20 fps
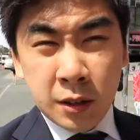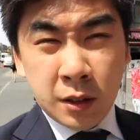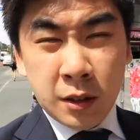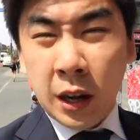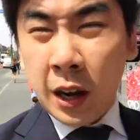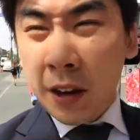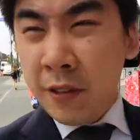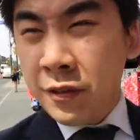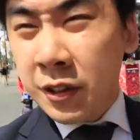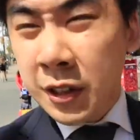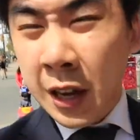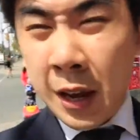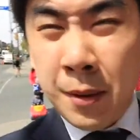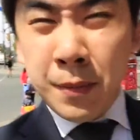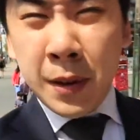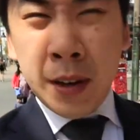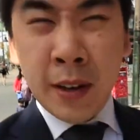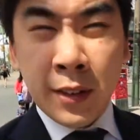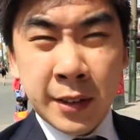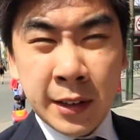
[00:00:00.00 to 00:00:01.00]
I have 10
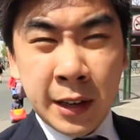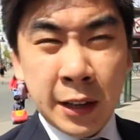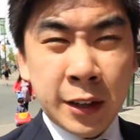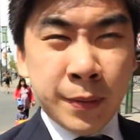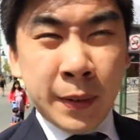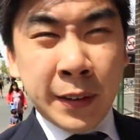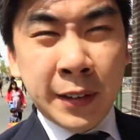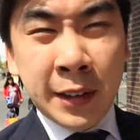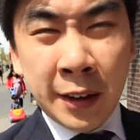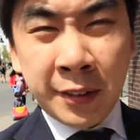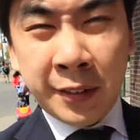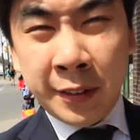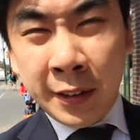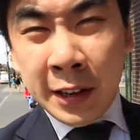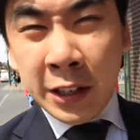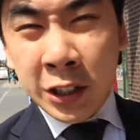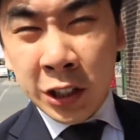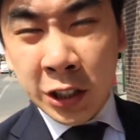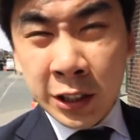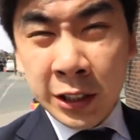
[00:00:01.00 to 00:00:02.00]
minutes to get to my
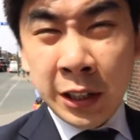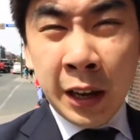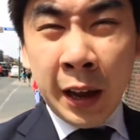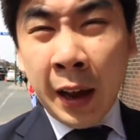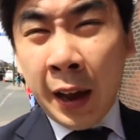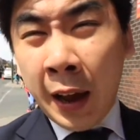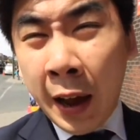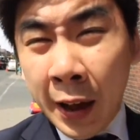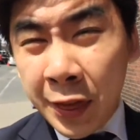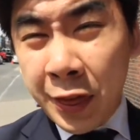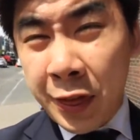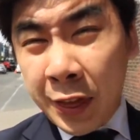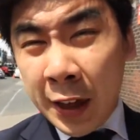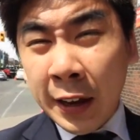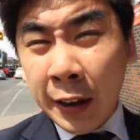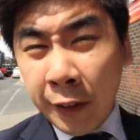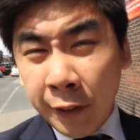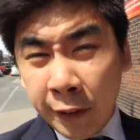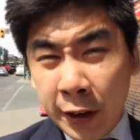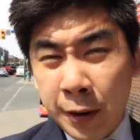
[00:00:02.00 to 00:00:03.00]
destination. I
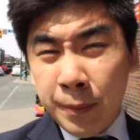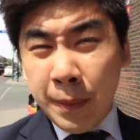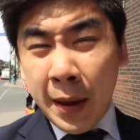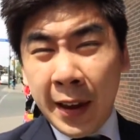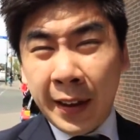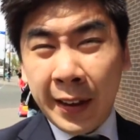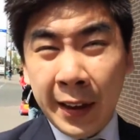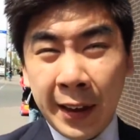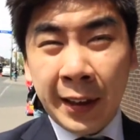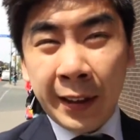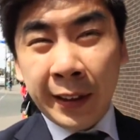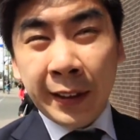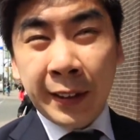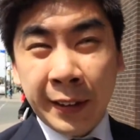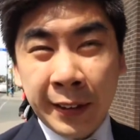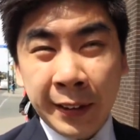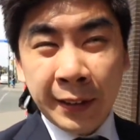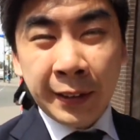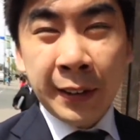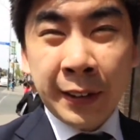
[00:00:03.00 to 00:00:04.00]
think I'm gonna make it.
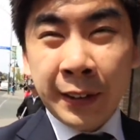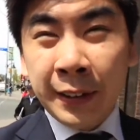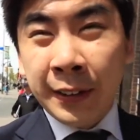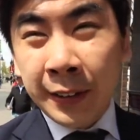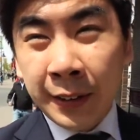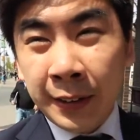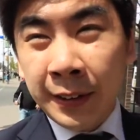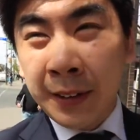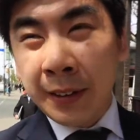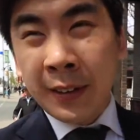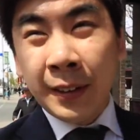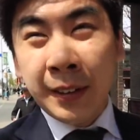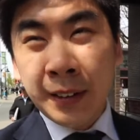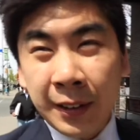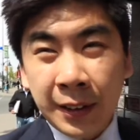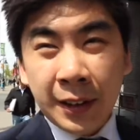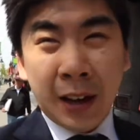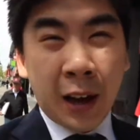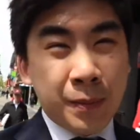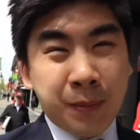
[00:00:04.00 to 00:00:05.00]

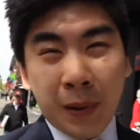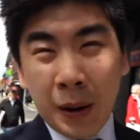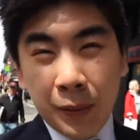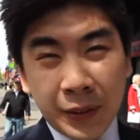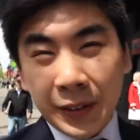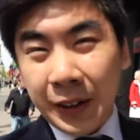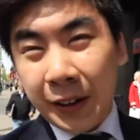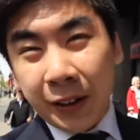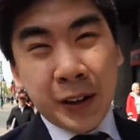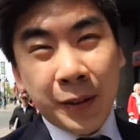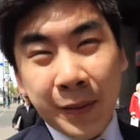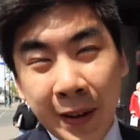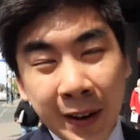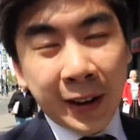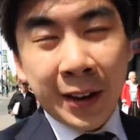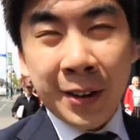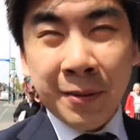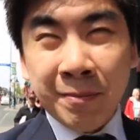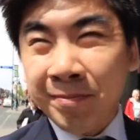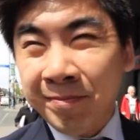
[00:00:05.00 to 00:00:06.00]
I'm probably not gonna make
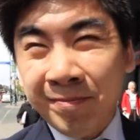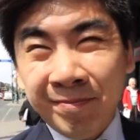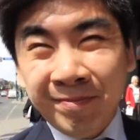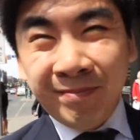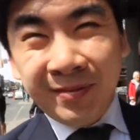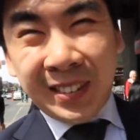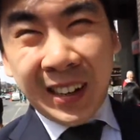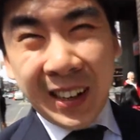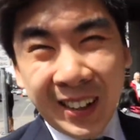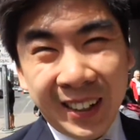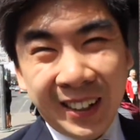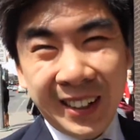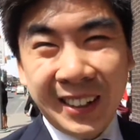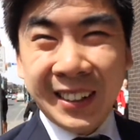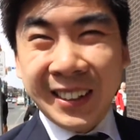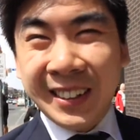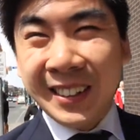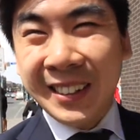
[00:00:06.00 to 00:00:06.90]
it.